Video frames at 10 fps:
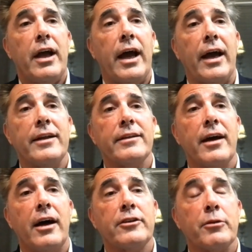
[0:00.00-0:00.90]
And
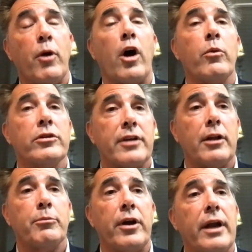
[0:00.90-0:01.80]
tomorrow we're
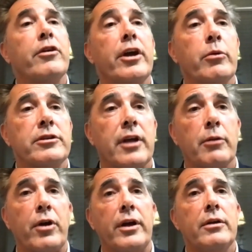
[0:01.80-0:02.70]
celebrating, every year we
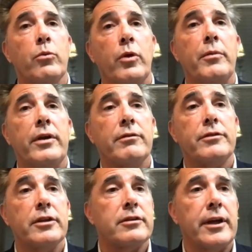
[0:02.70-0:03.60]
celebrate women of
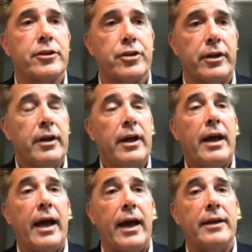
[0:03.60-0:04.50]
distinction.
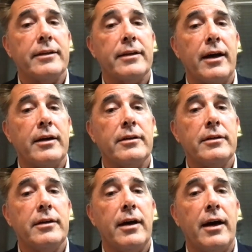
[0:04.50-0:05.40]
And
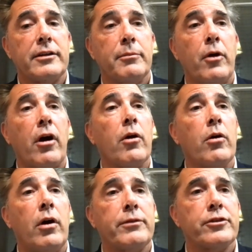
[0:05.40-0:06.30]
tomorrow
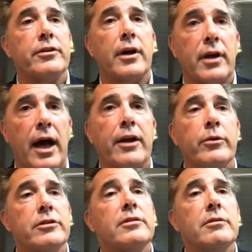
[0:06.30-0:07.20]
Officer Delgado
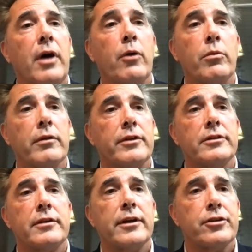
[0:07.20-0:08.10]
is my Woman of
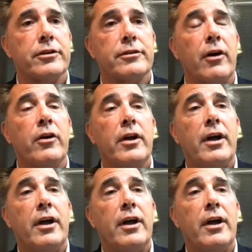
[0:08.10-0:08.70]
Distinction. So